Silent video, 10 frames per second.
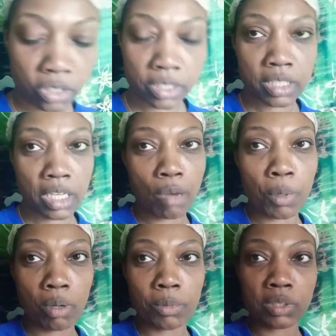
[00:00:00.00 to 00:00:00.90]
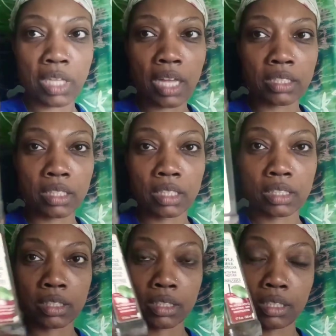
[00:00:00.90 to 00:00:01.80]
you can see, I'm almost out of
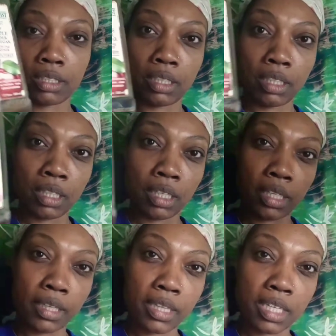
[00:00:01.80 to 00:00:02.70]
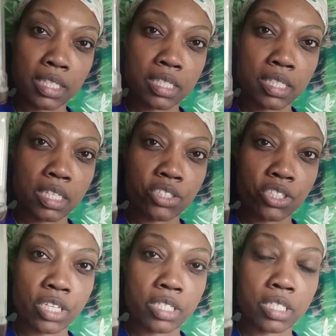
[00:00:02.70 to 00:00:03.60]
this. This is
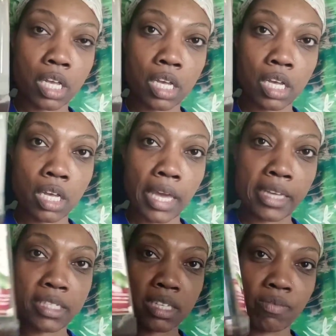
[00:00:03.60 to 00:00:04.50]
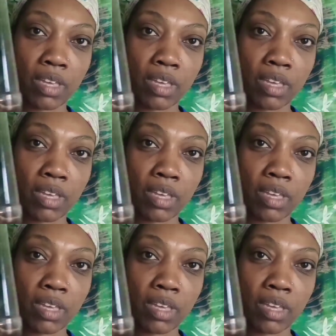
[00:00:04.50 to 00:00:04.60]
just uh, A C